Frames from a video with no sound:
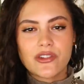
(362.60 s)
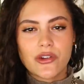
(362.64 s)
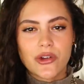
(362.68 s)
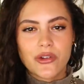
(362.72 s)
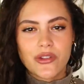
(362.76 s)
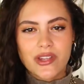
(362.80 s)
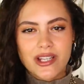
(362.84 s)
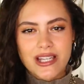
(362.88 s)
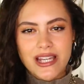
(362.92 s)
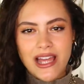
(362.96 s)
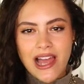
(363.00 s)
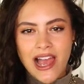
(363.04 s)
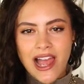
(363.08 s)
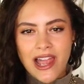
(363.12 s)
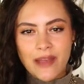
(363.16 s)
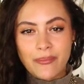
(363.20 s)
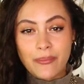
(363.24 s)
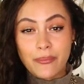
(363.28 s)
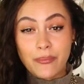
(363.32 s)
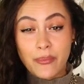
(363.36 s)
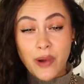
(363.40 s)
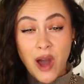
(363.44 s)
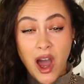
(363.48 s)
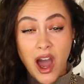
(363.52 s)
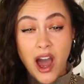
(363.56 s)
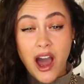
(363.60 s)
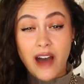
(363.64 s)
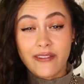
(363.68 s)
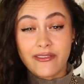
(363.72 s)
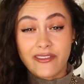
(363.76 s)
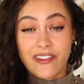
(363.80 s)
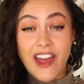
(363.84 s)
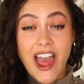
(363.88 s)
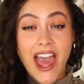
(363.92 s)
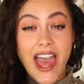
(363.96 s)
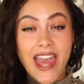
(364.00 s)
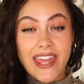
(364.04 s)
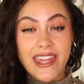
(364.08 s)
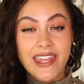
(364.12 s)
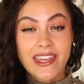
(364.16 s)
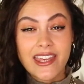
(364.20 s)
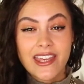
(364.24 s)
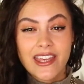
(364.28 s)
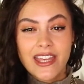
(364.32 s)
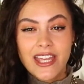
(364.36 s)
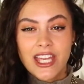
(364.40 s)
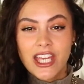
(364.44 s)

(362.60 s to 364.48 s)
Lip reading: all the time. Parve.